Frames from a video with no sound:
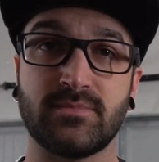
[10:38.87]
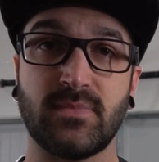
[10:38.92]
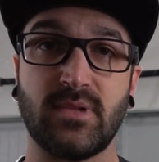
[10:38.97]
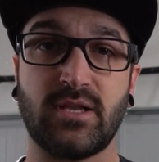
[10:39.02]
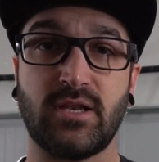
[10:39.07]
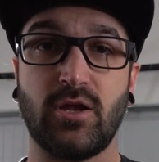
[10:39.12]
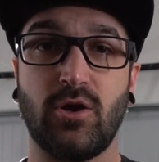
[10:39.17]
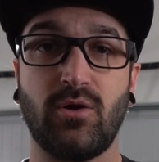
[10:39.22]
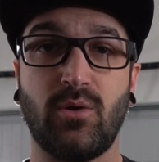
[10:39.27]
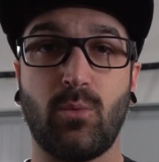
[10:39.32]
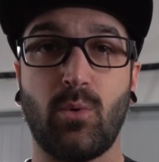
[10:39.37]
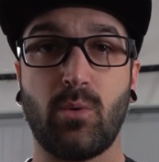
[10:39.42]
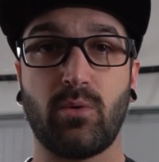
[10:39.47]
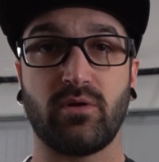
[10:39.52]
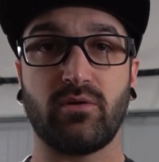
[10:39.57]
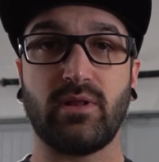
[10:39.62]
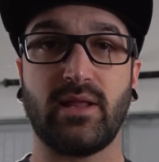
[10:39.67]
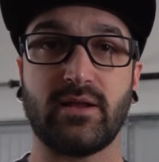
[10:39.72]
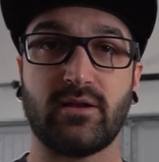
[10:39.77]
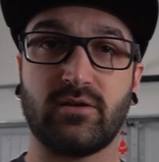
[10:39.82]
You know, we
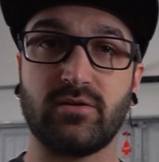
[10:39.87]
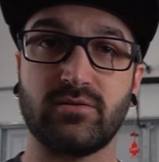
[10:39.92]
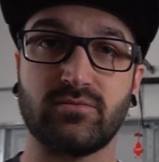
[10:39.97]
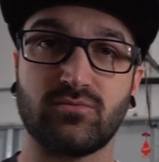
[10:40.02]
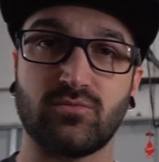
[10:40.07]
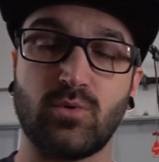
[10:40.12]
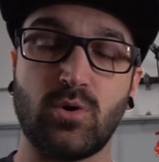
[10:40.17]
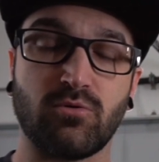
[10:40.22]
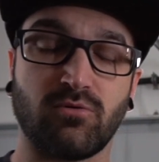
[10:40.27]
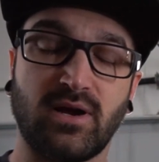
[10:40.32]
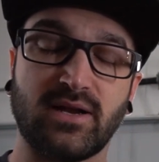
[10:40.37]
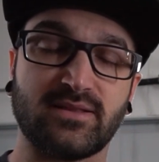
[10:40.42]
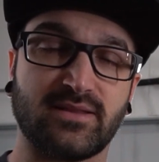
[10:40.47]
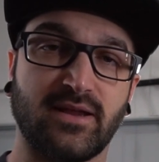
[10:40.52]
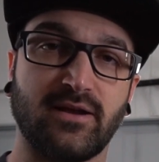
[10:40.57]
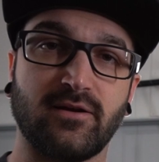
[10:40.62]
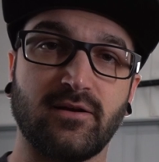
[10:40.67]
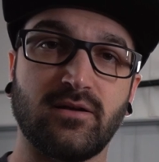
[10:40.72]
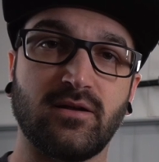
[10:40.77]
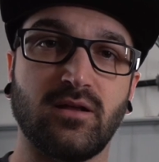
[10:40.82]
were right
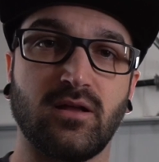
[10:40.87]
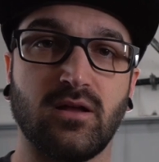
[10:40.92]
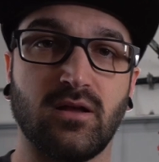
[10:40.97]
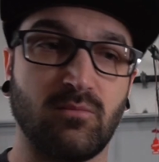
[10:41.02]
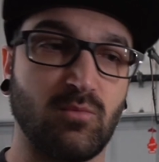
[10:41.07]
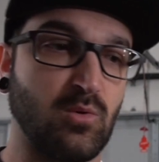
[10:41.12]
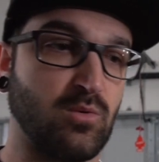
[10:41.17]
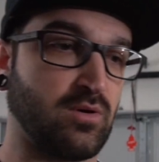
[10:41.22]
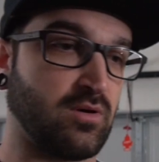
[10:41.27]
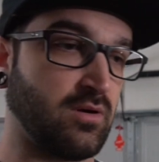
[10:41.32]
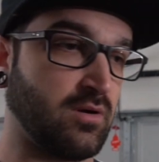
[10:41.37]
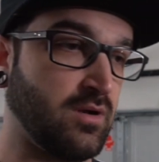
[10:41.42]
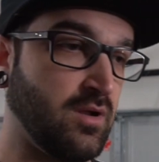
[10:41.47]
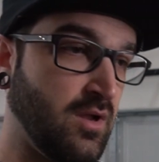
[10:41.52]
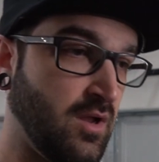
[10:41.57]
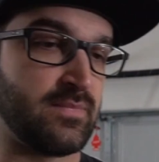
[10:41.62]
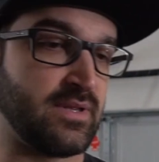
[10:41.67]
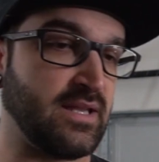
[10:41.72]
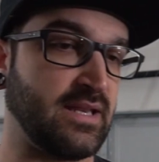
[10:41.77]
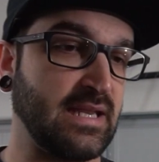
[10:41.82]
there. We were
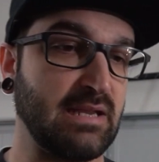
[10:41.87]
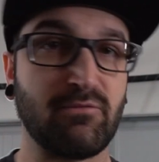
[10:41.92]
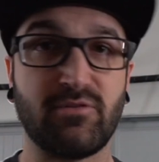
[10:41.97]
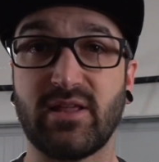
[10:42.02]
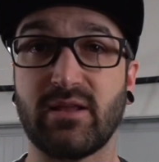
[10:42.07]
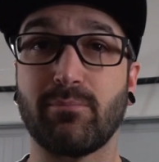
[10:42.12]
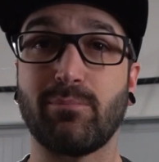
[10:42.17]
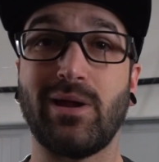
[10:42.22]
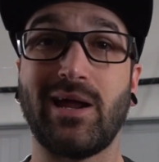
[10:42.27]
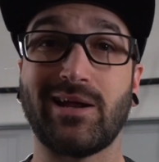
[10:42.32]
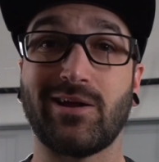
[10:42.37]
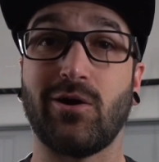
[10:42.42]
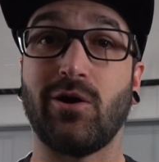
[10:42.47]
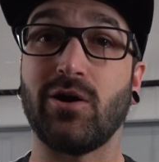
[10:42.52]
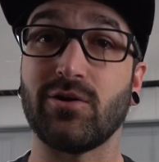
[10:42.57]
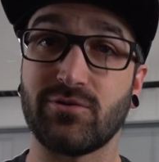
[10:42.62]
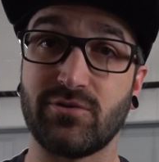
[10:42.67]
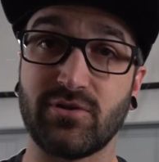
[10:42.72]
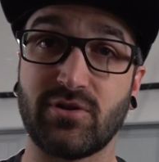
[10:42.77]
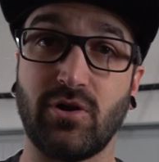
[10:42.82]
getting everything back
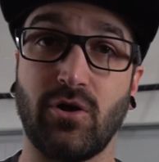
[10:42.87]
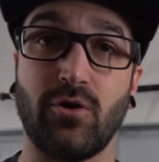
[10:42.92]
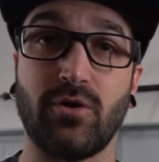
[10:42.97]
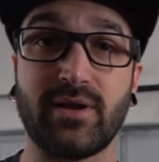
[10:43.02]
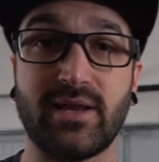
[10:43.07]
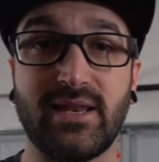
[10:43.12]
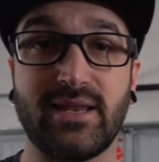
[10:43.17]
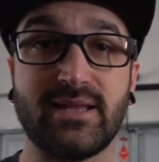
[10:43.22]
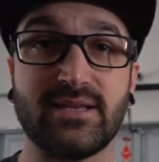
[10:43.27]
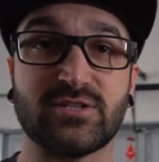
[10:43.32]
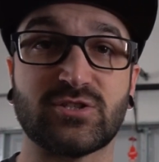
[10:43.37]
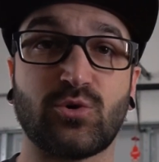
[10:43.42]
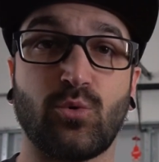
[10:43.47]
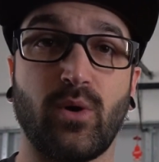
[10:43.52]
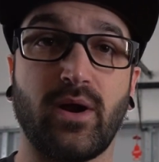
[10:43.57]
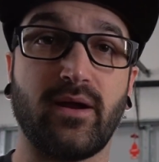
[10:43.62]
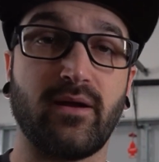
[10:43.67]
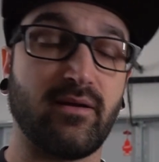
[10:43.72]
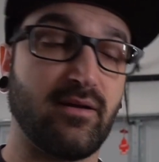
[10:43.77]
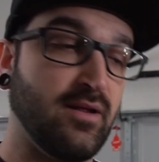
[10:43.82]
onto the car and getting it
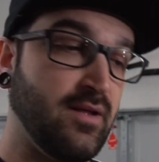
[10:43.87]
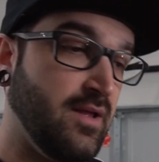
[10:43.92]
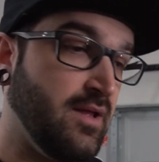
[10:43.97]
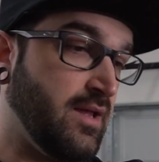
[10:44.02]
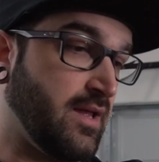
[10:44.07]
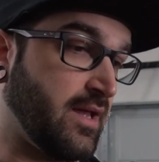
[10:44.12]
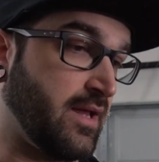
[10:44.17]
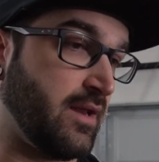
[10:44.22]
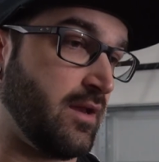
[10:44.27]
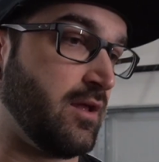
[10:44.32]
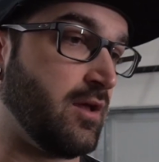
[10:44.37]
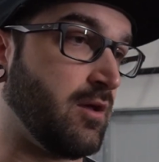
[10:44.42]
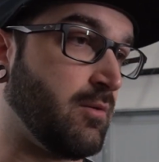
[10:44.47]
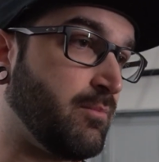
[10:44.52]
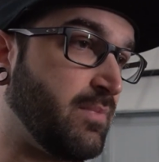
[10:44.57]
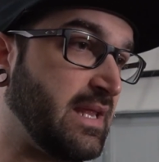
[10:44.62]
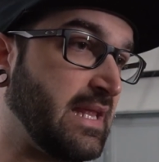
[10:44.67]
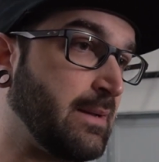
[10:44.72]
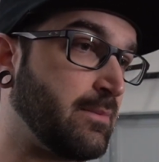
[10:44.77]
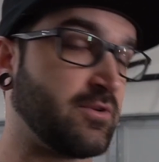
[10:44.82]
square,
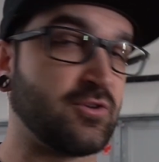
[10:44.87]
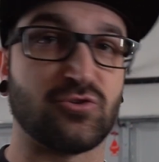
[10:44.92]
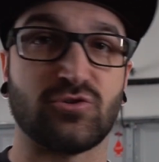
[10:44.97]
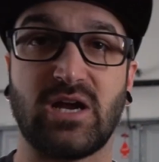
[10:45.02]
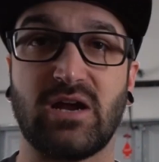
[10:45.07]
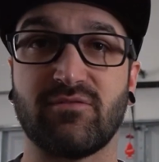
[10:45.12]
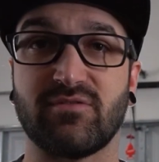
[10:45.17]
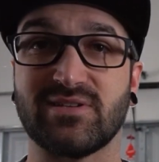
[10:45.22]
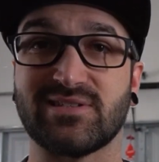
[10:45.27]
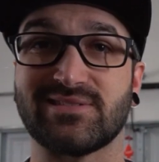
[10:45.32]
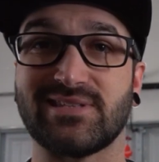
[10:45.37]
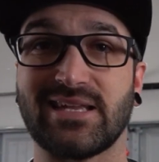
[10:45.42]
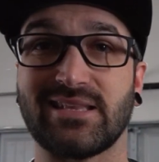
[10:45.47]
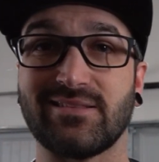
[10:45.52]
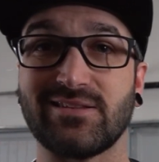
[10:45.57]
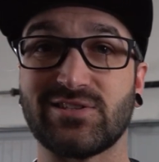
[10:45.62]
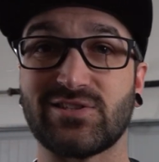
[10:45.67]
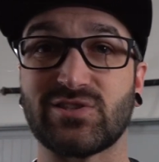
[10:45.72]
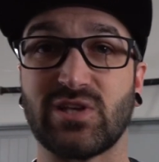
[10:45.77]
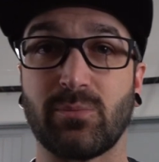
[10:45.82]
and being able to drive this thing
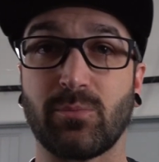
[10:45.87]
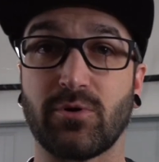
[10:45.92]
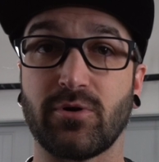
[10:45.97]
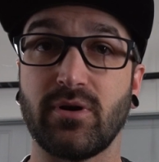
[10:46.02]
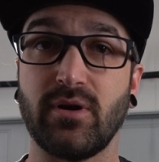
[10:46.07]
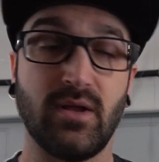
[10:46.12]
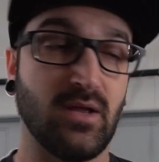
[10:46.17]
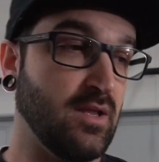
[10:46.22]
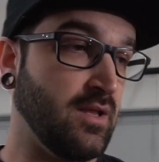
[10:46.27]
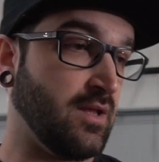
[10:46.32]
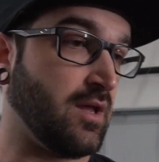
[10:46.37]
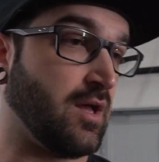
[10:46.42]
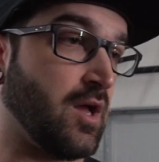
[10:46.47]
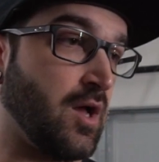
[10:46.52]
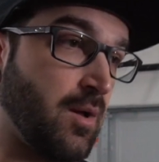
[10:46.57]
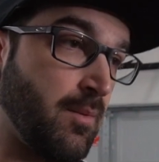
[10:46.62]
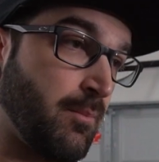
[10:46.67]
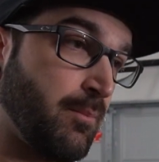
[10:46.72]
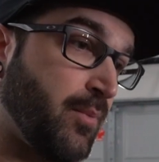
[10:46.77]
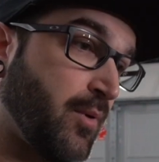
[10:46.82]
this summer.
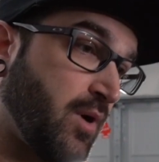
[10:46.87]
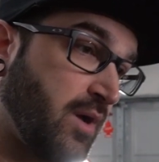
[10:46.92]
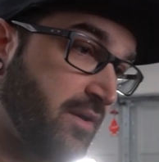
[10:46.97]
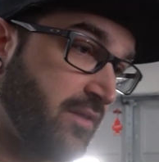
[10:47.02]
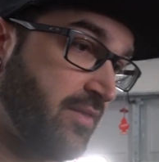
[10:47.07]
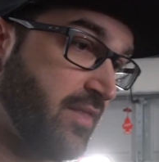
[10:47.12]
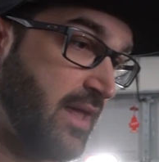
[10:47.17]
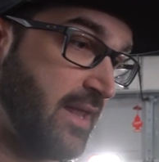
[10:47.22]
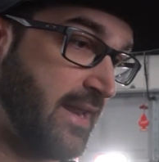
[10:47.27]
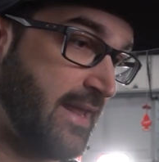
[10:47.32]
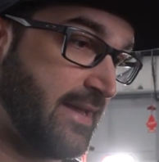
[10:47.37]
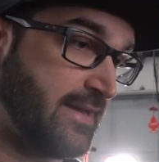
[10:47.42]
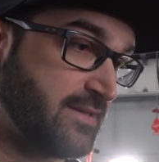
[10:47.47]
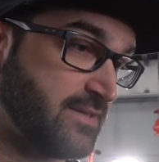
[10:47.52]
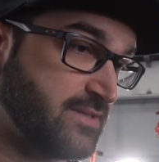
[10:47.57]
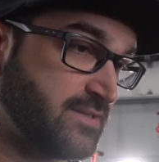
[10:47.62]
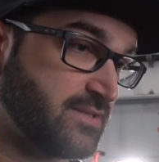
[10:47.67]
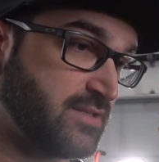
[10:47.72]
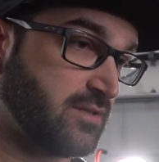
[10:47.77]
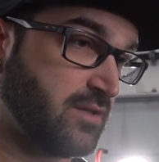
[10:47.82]
But that
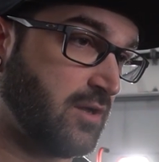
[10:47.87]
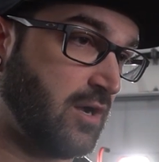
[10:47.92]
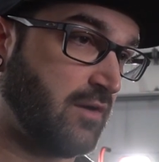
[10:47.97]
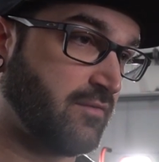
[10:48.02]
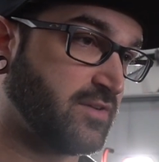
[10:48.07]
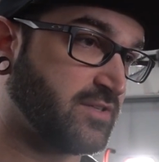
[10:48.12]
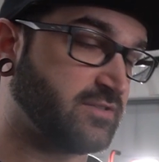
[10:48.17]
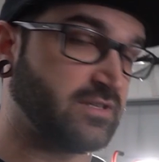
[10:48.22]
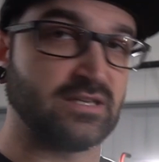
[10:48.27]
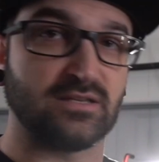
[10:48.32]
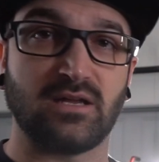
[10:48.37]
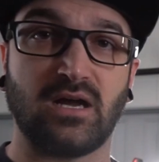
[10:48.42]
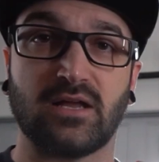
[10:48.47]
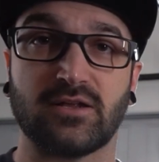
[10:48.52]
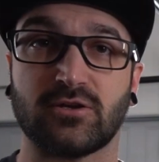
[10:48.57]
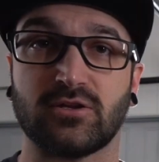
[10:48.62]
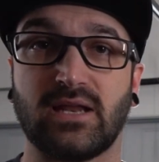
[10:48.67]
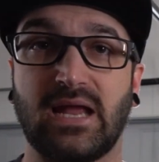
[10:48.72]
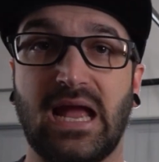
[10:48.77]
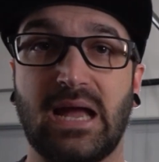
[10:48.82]
has obviously not
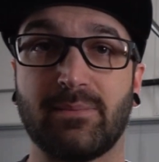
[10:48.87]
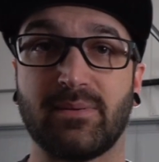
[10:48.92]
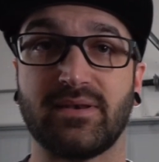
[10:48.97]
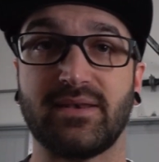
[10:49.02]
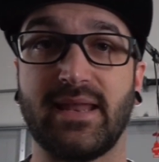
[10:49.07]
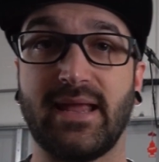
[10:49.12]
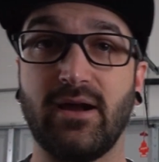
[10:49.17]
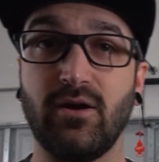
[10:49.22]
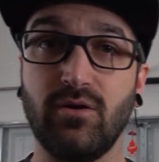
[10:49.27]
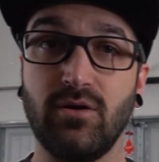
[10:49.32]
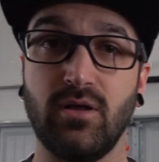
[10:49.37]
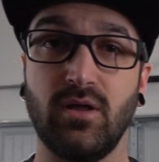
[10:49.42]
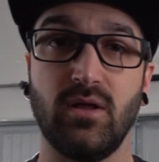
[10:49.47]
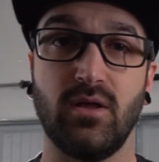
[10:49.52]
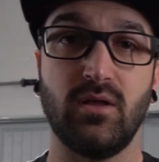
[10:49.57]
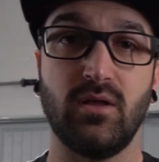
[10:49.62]
going to happen now.